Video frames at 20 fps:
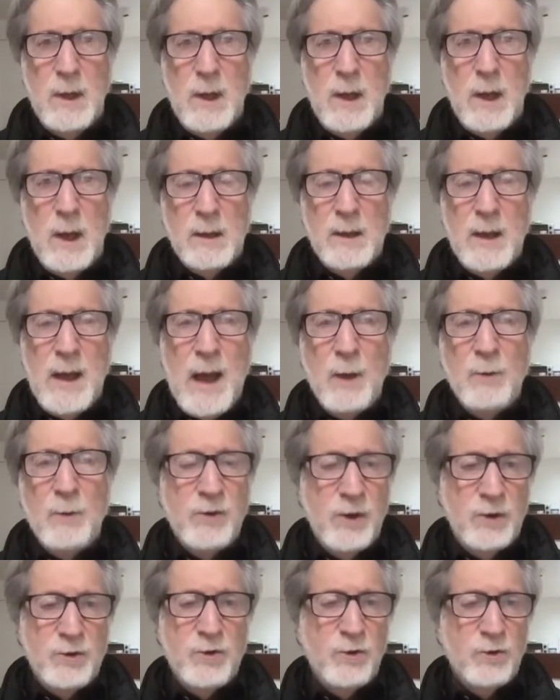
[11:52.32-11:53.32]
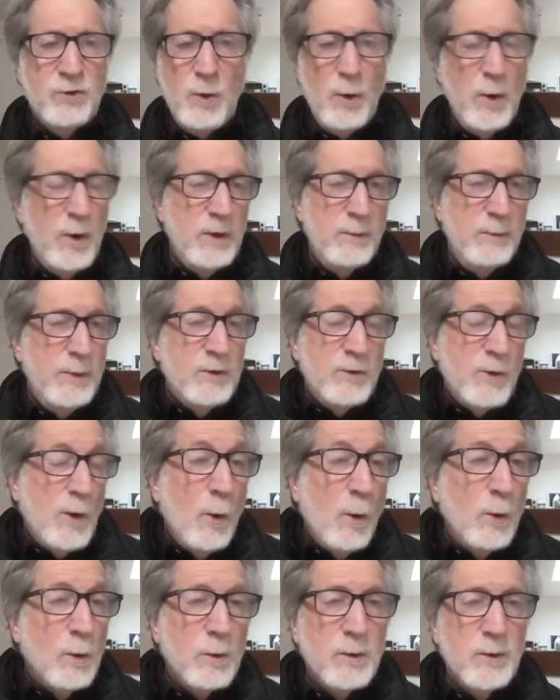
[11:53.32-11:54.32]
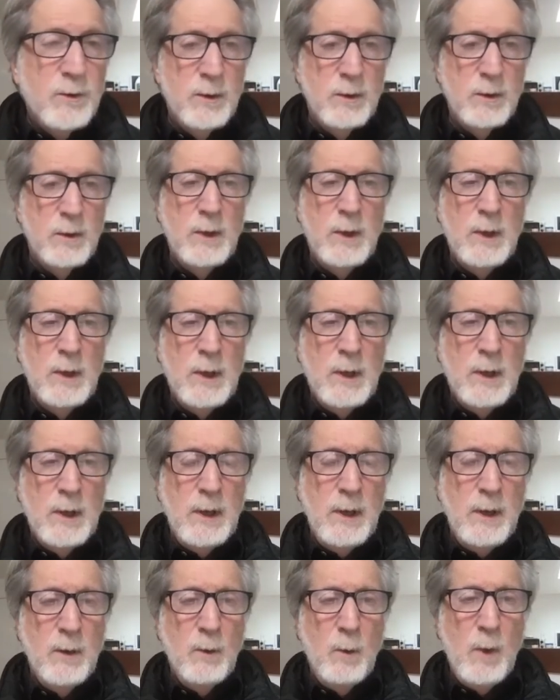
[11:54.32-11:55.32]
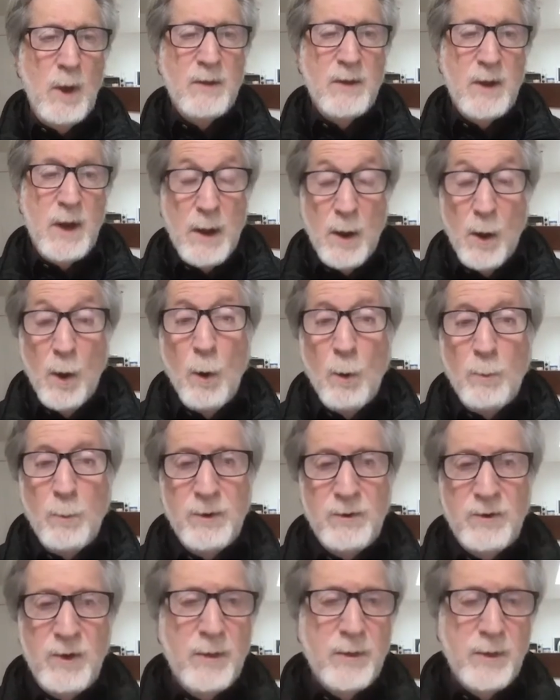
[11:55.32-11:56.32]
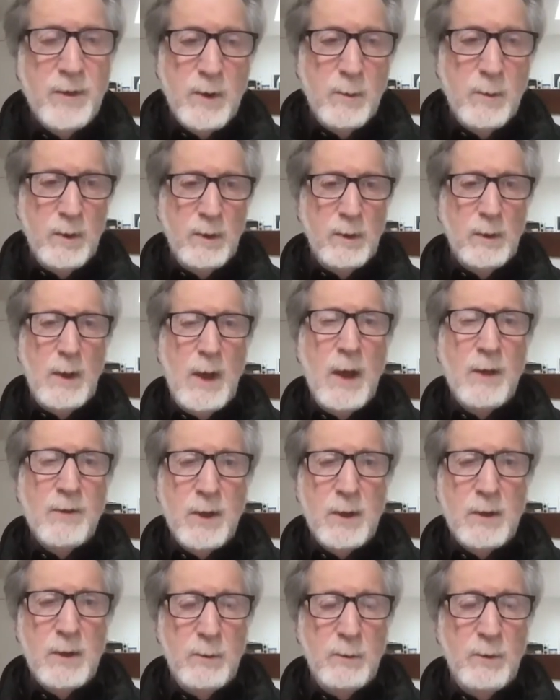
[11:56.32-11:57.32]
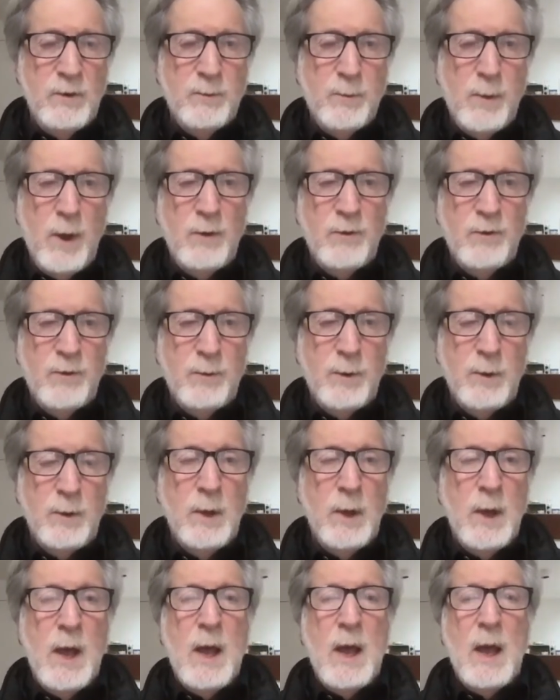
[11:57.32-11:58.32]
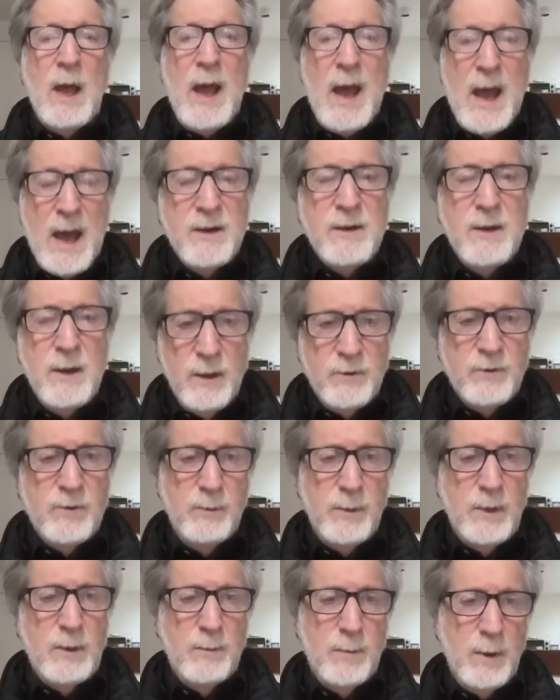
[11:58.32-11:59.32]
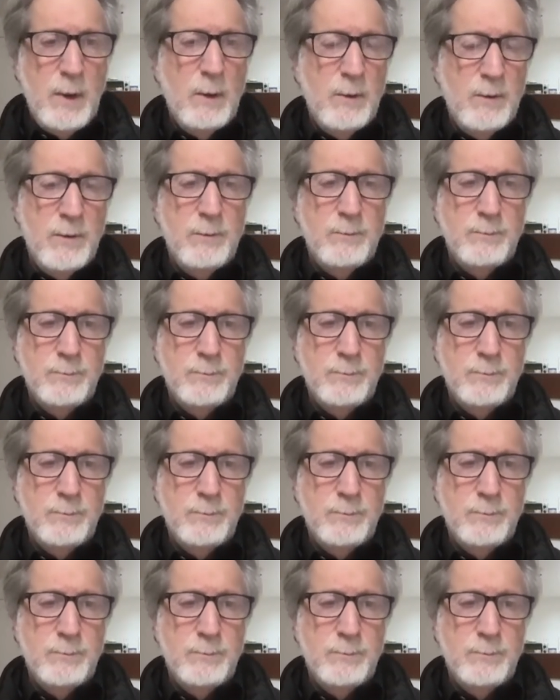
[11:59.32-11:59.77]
allows such a story to be told in a way that I hope is ethically responsible and intimate, both.